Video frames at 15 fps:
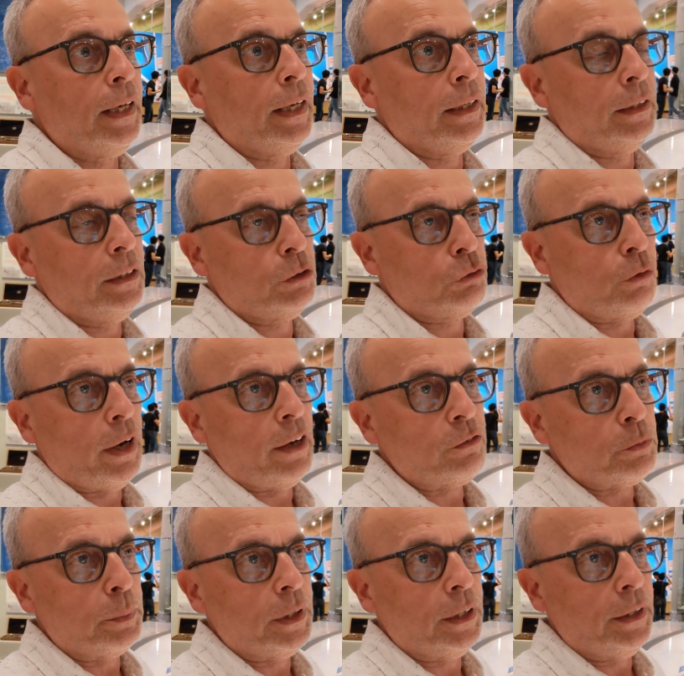And his
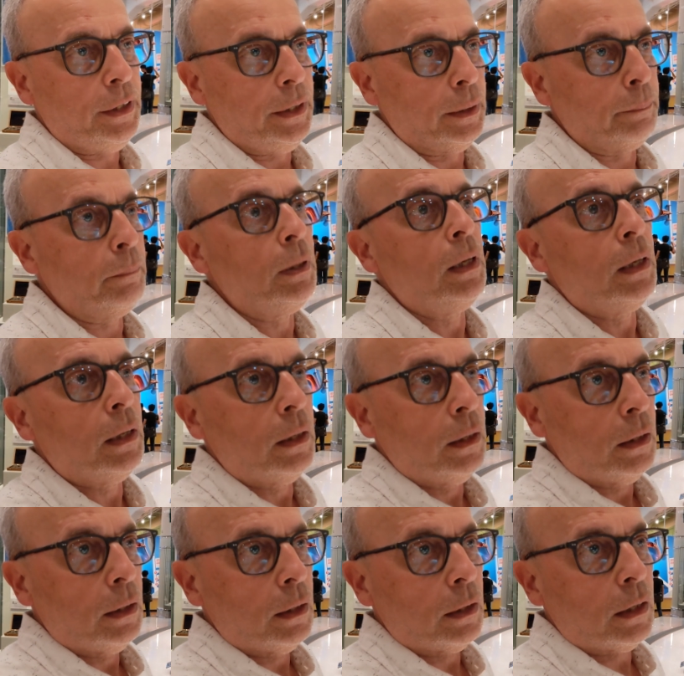draftsman and him
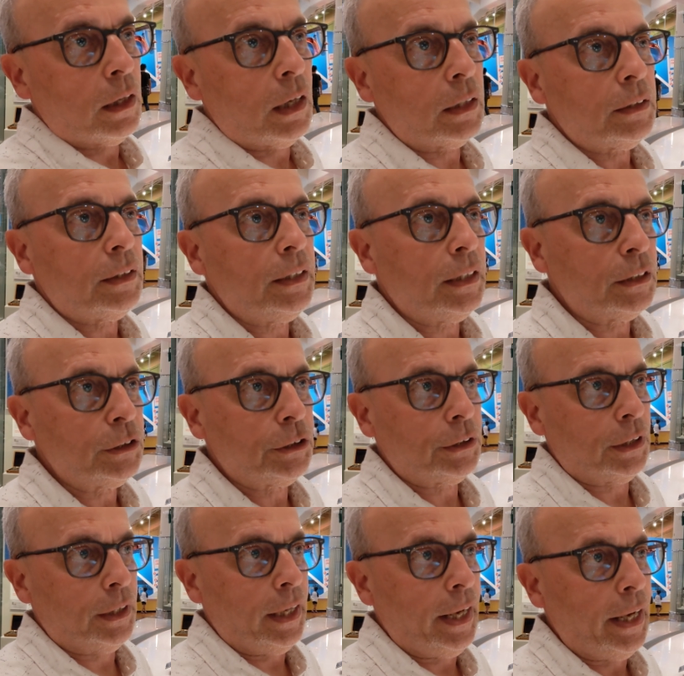cut the
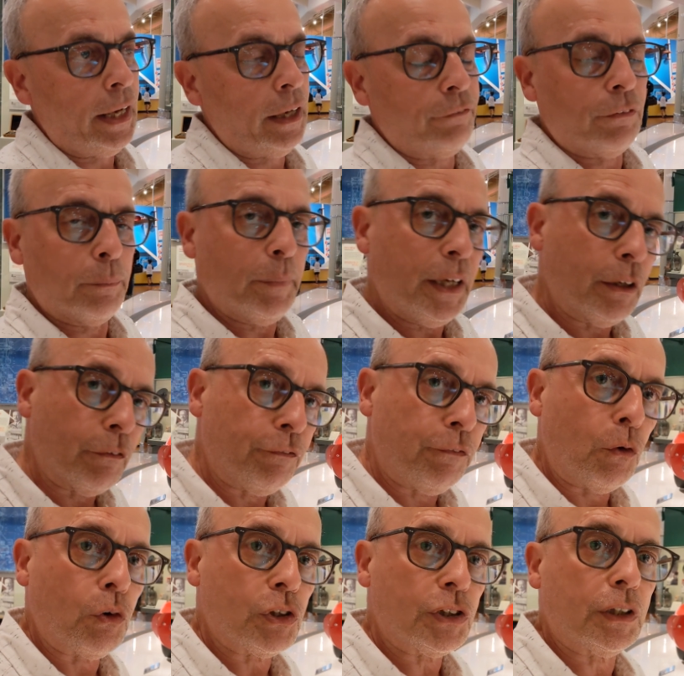engine in half and made a
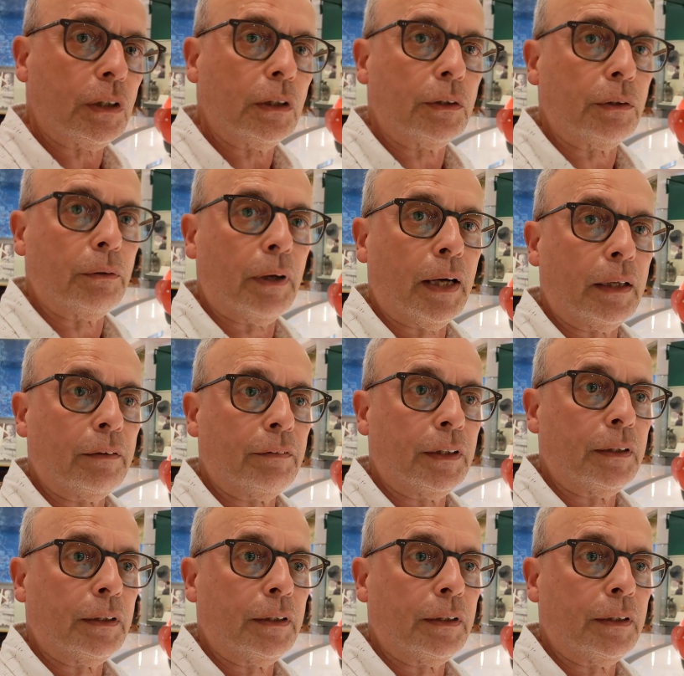4-cylinder out of it.